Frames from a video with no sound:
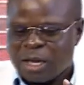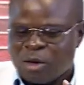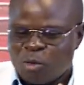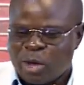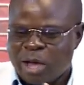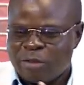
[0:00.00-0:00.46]

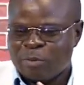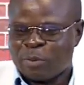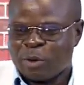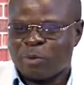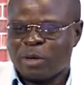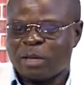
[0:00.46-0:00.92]
We have a
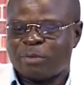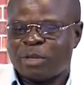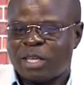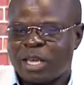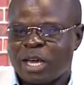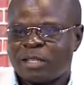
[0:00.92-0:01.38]
problem
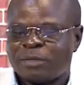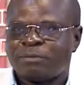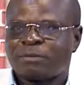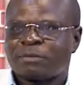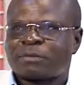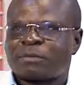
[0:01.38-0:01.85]
here
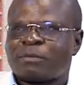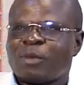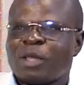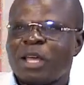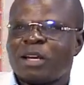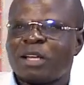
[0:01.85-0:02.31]

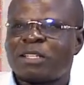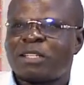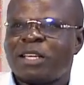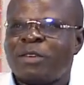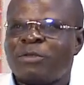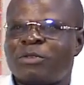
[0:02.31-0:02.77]
that
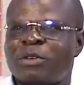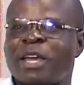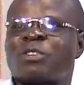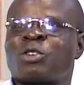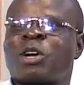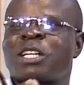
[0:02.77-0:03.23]
if you are
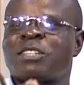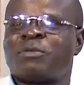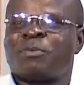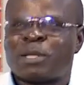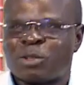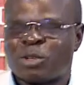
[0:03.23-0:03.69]
a
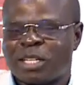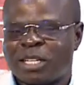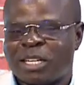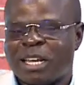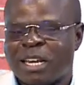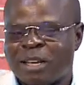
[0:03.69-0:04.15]
talkative person,
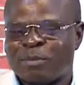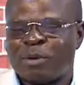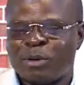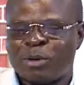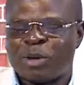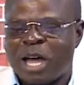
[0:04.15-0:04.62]
they
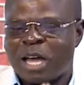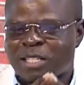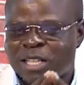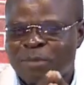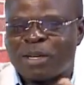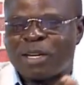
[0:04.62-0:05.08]
label you as
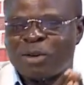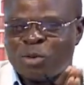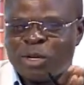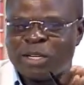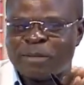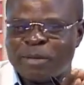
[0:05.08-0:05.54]
somebody who
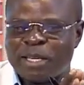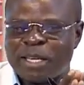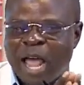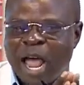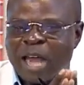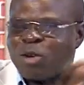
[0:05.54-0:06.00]
will
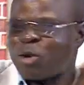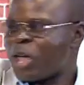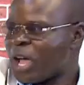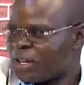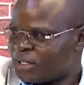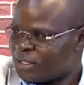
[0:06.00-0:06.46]
be a
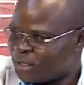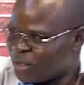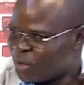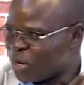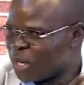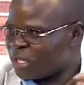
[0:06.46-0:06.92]
lawyer
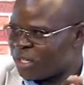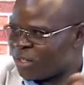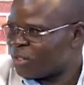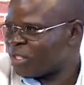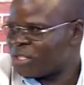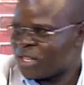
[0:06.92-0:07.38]
or a
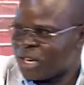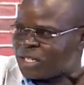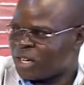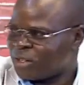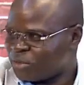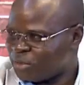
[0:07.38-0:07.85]
journalist, that
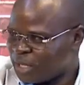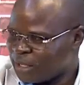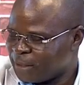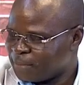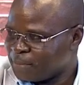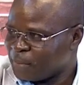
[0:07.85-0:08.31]
kind of thing.